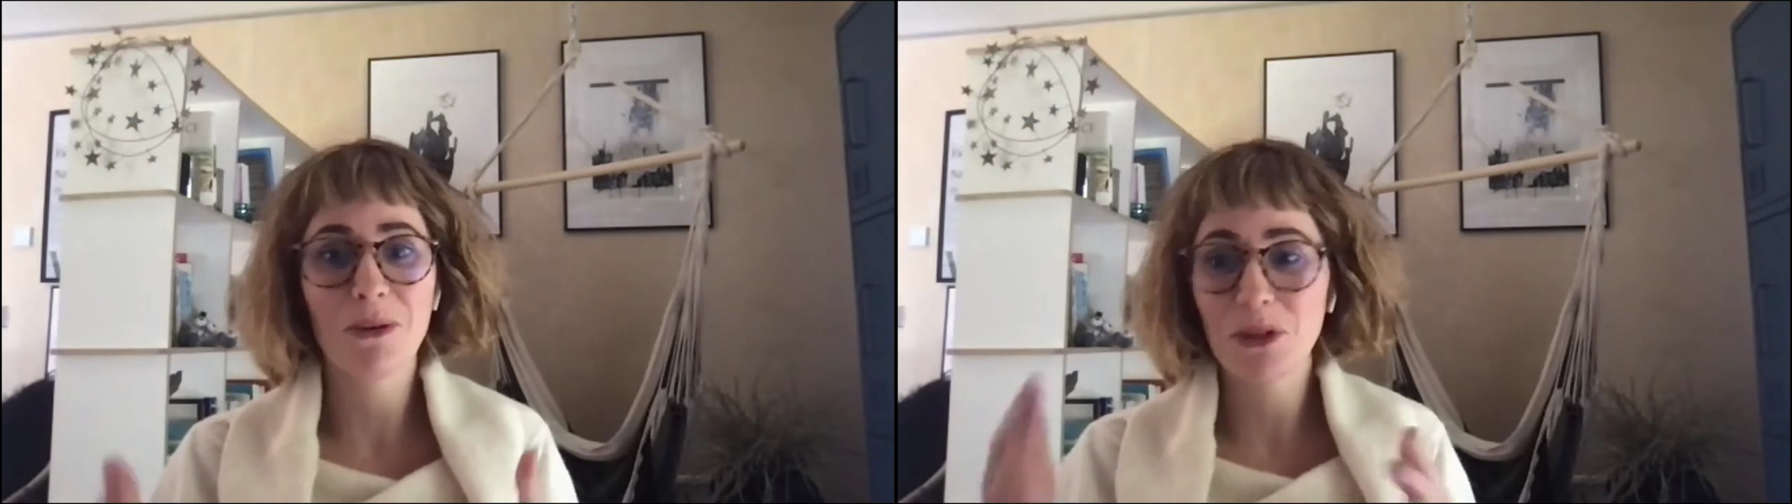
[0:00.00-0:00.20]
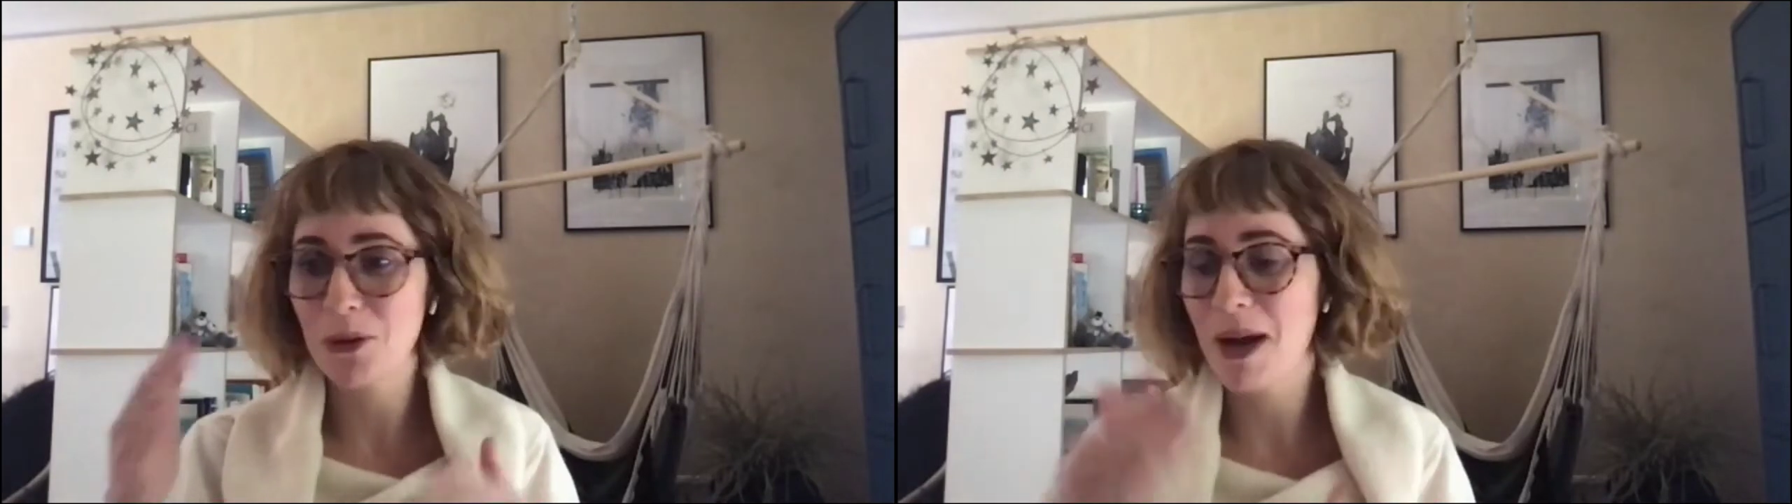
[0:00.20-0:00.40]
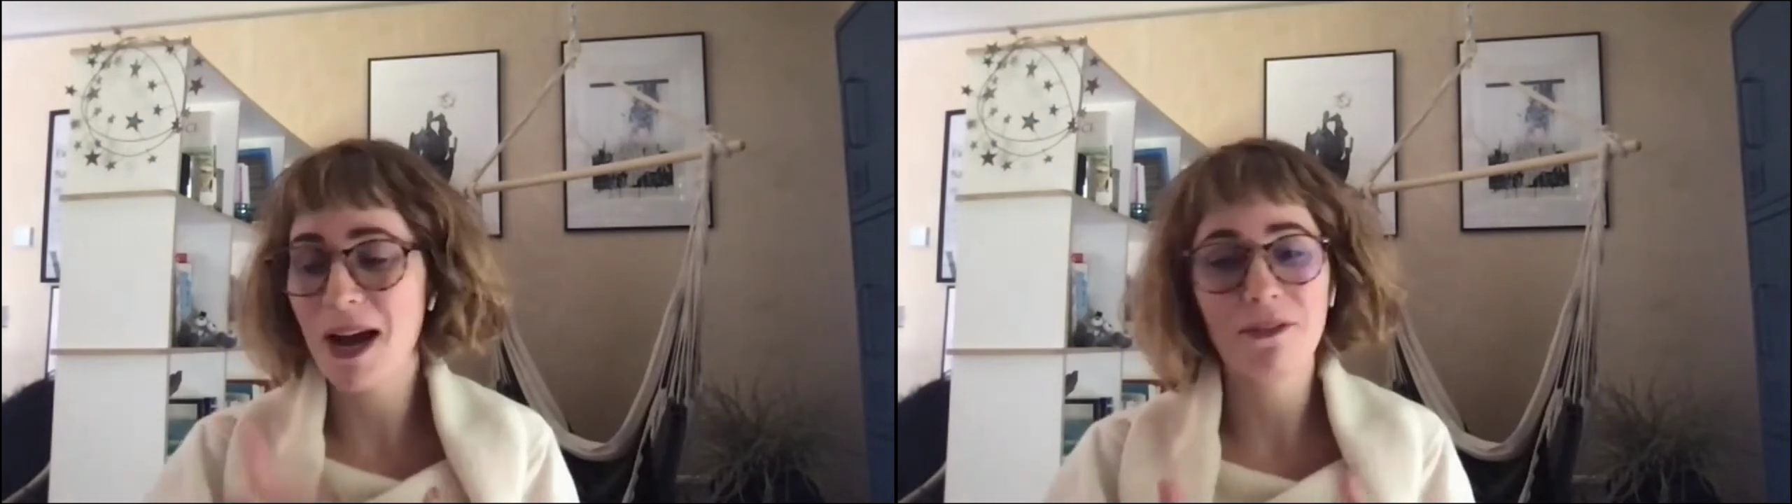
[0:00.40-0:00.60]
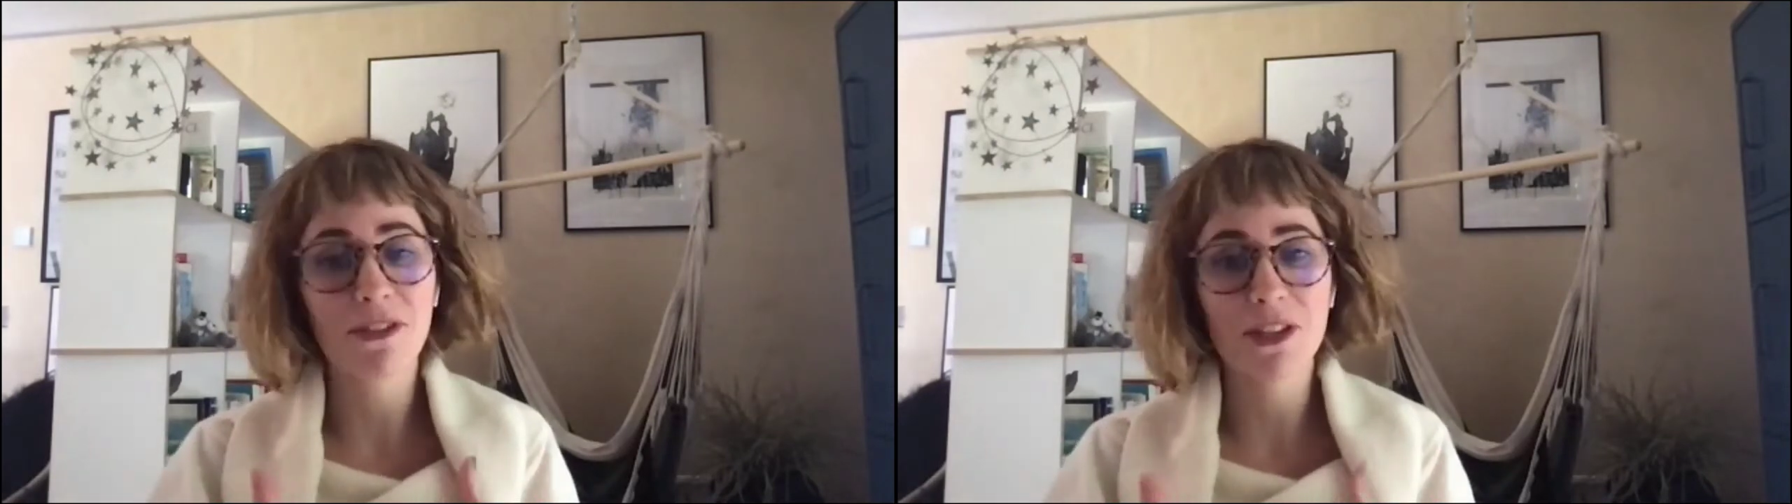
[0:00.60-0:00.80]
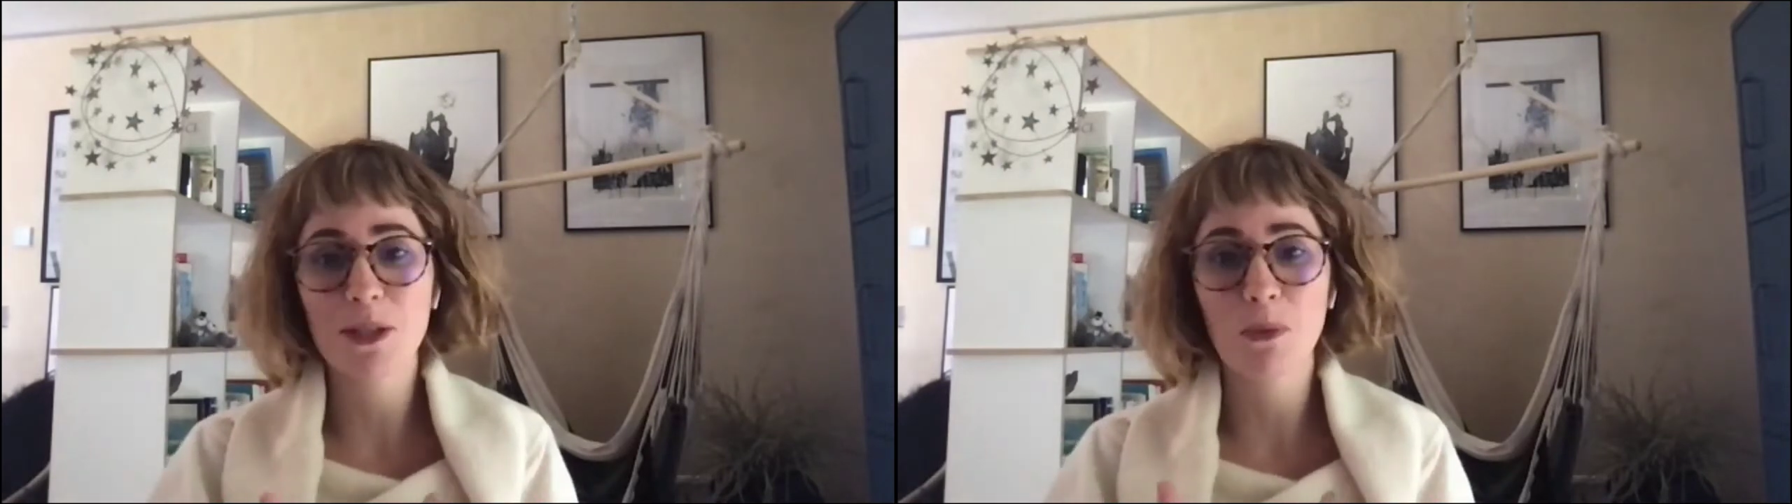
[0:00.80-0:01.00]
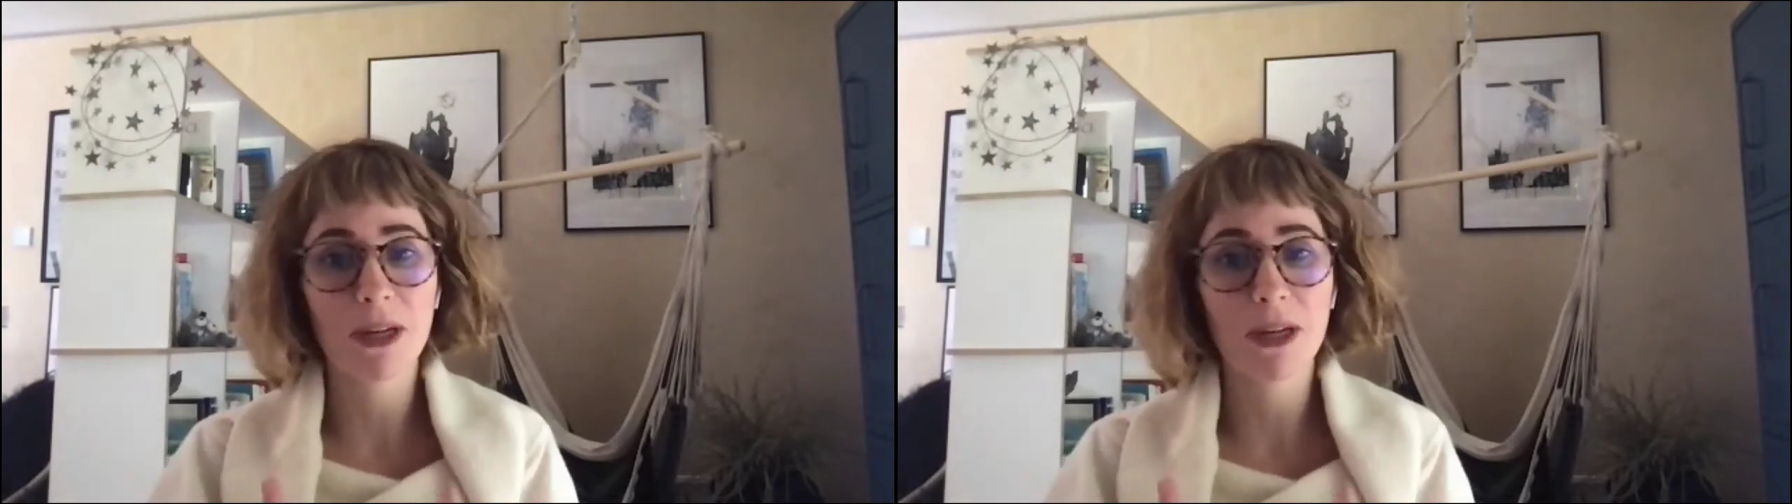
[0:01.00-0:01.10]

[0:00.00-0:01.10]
you have this